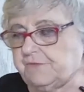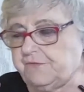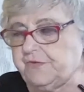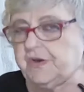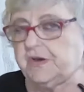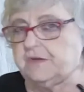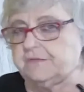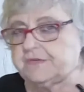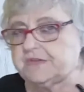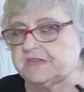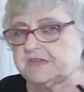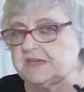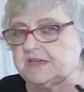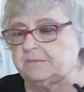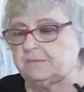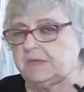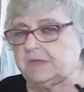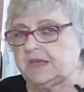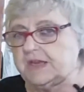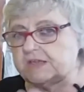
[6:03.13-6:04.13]
10 minutes,
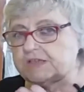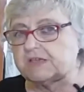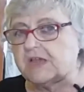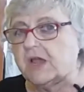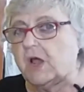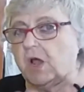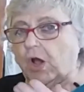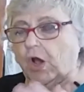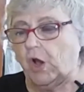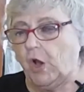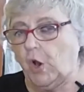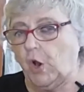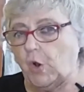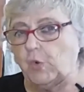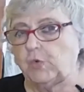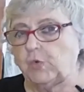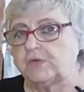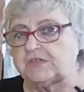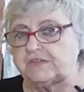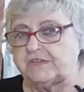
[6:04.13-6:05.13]
hold at
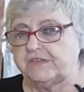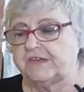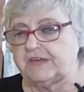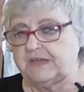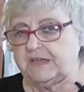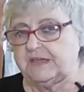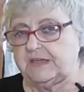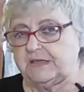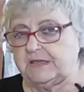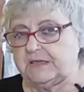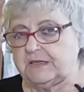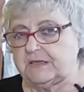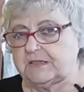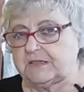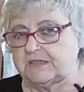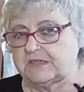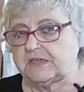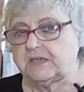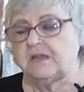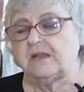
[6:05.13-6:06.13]
the heat,
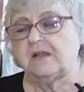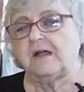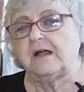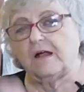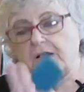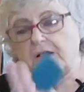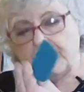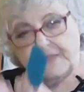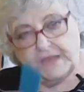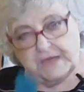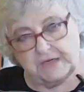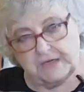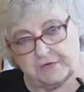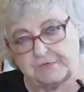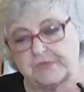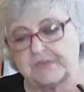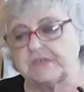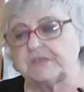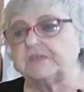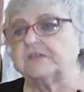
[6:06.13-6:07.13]
and then you can
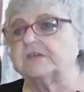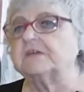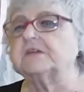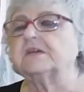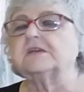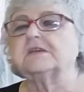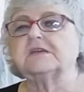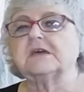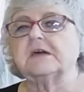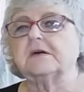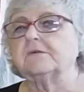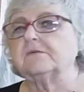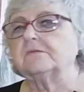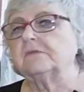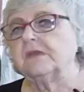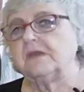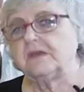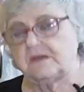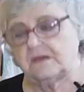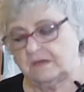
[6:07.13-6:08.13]
turn it down,
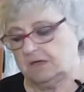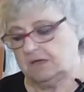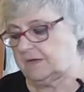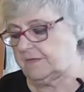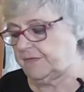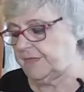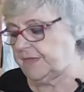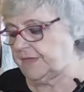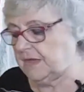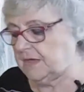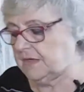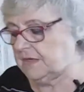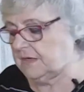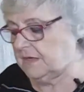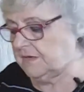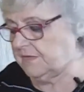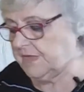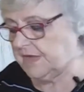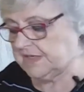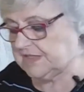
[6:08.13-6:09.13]
and then that's
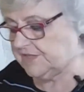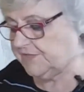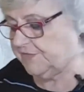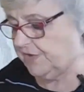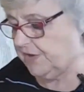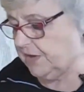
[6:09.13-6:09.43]
fine.